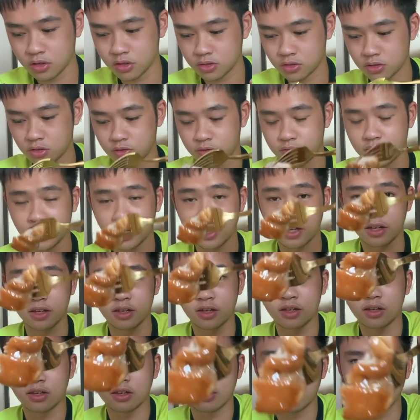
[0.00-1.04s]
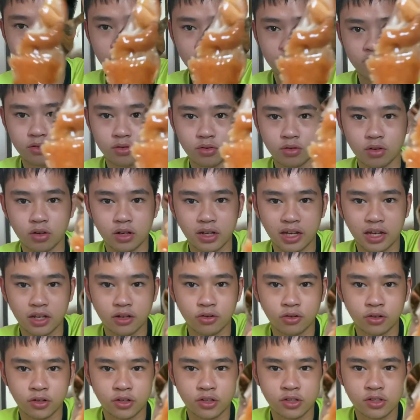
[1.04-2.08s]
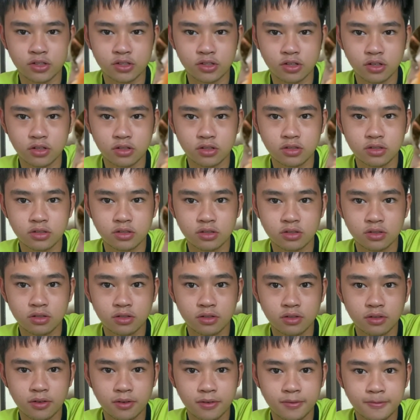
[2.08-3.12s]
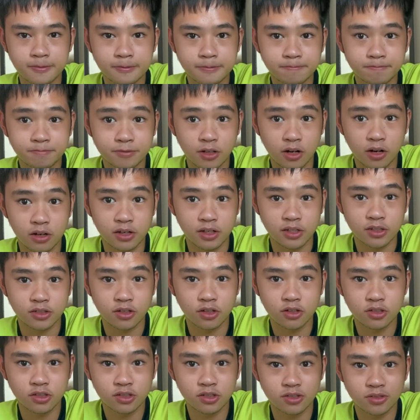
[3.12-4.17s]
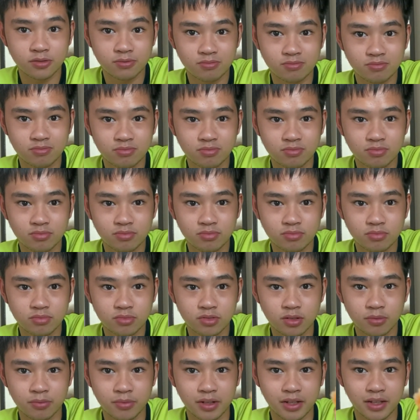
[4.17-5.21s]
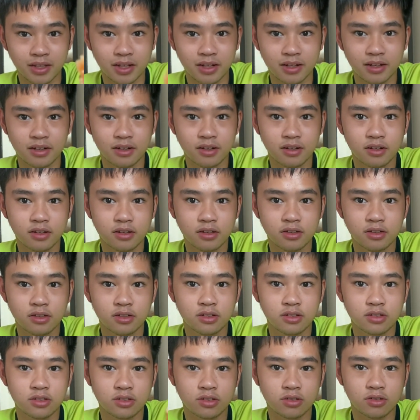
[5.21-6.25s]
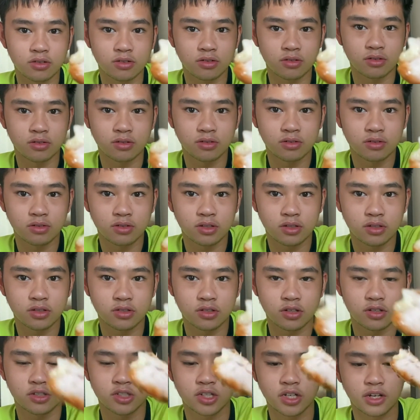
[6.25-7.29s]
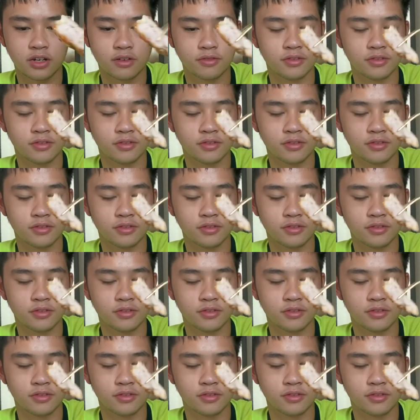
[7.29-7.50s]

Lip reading: Sort of like I don't know, like an onion sauce, garlic sauce, something like that. So here's our chicken